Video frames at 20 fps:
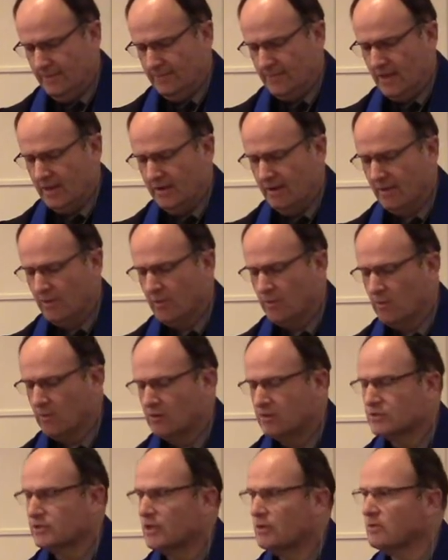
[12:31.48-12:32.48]
In other
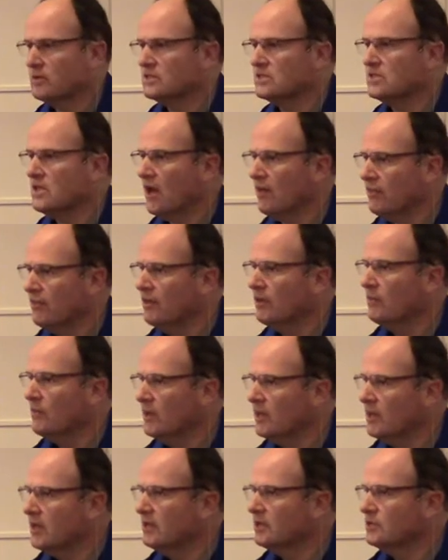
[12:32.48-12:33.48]
words, there is nothing we
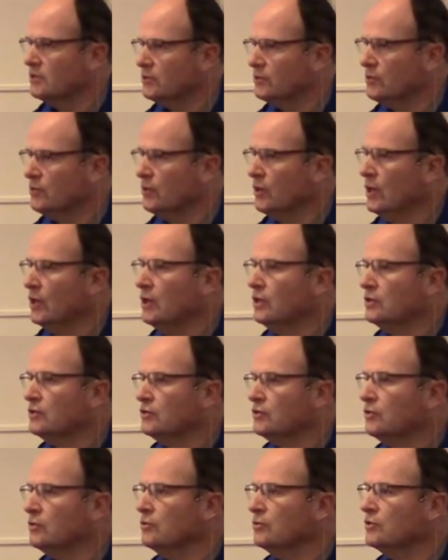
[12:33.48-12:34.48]
can do
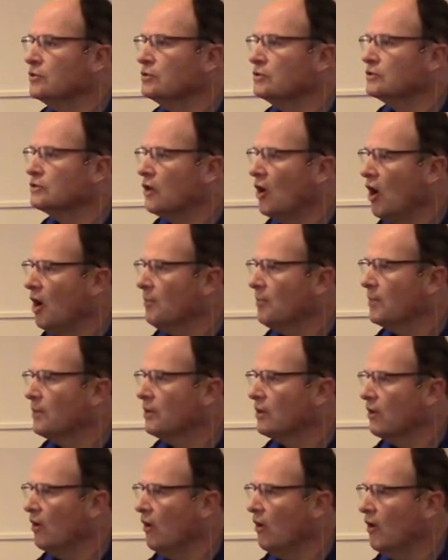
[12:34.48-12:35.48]
to
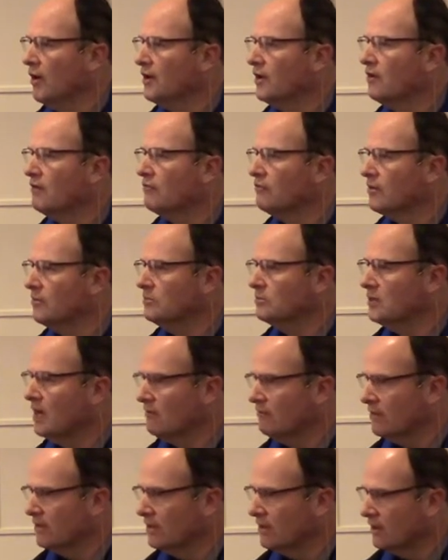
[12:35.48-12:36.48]
stop God from
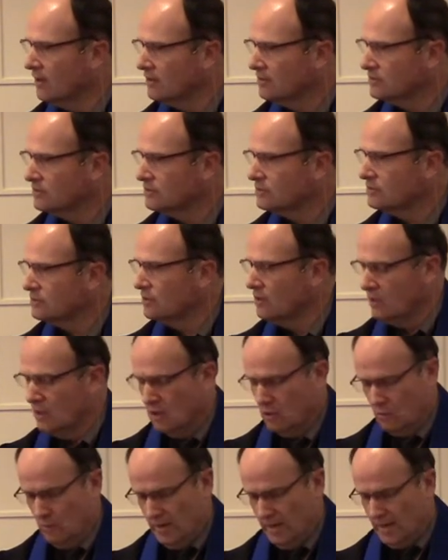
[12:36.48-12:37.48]
loving us.
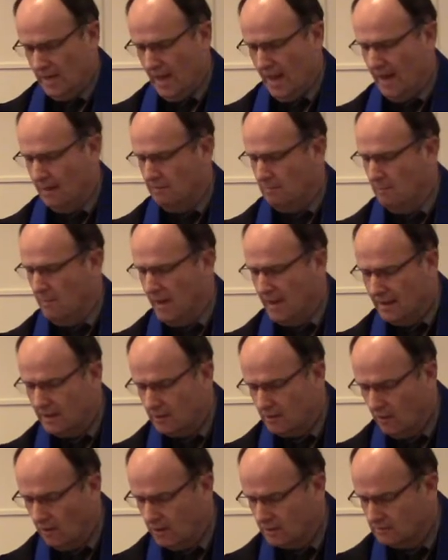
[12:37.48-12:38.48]
We can't make
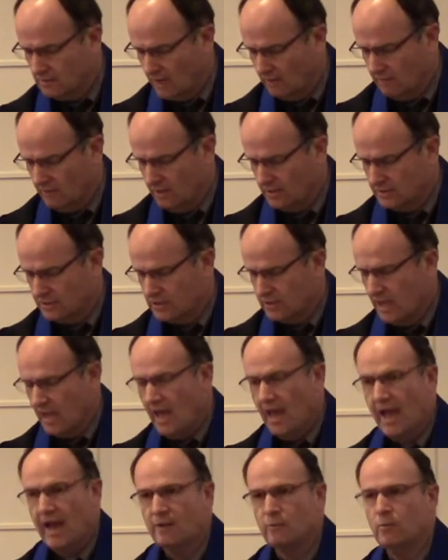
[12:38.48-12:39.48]
God love us,
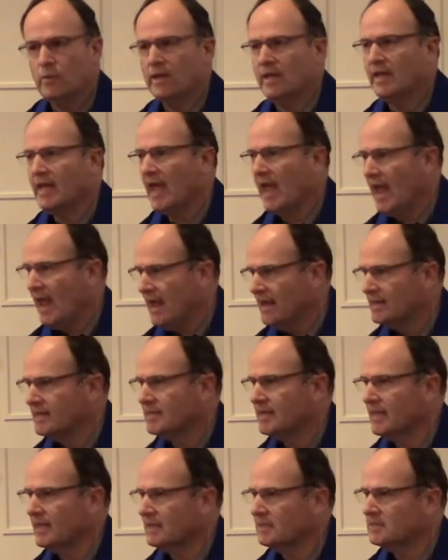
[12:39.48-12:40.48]
and we
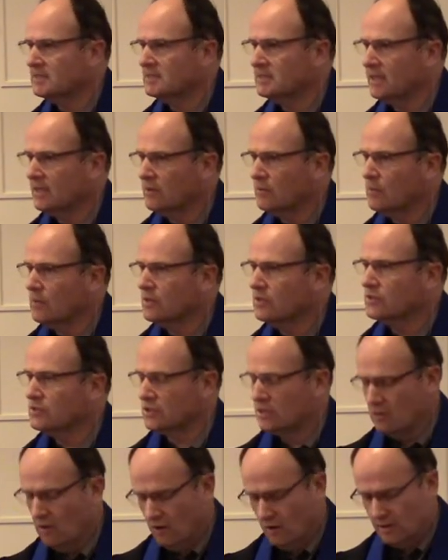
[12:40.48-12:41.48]
can't extinguish
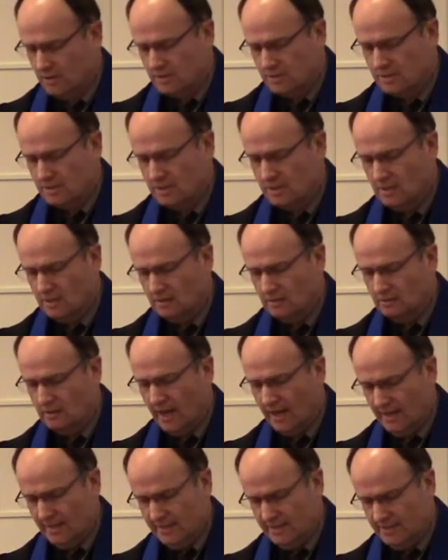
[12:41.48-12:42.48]
God's
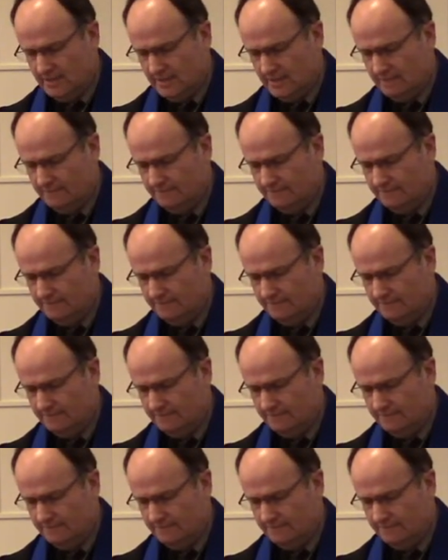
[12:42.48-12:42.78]
light.